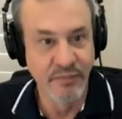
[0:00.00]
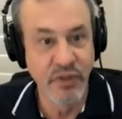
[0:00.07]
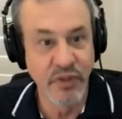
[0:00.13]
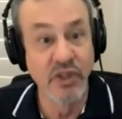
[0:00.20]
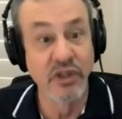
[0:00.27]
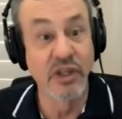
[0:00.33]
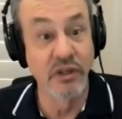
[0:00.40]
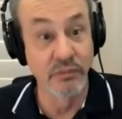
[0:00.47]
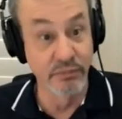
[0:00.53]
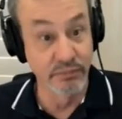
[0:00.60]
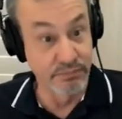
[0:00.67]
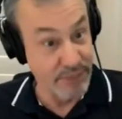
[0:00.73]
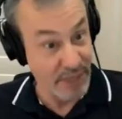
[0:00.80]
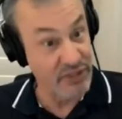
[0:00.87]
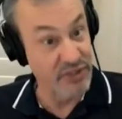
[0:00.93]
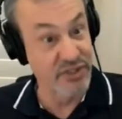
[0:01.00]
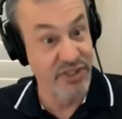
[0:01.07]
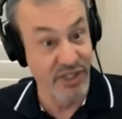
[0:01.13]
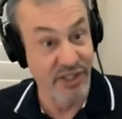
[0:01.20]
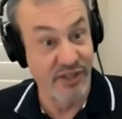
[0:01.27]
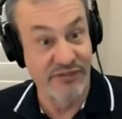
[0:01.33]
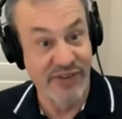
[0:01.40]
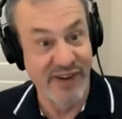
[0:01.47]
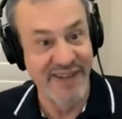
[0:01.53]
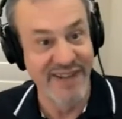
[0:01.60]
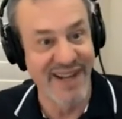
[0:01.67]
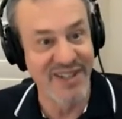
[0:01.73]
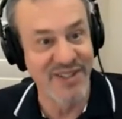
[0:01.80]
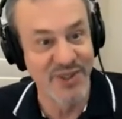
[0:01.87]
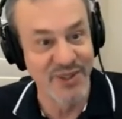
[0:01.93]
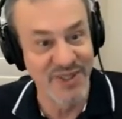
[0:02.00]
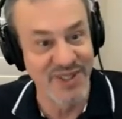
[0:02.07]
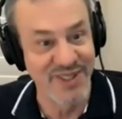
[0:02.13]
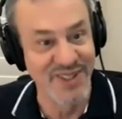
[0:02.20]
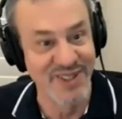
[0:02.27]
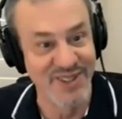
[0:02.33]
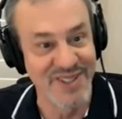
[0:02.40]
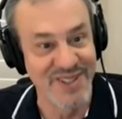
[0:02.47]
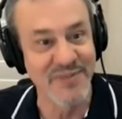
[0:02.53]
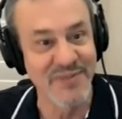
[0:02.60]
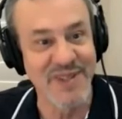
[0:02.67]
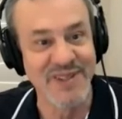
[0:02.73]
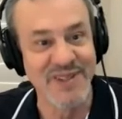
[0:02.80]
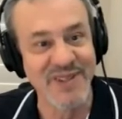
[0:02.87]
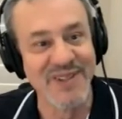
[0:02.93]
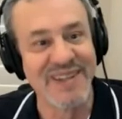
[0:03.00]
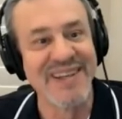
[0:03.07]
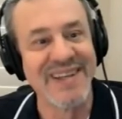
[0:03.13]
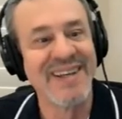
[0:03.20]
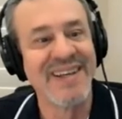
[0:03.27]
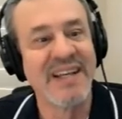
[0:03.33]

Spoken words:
You need basic financial skills, absolutely.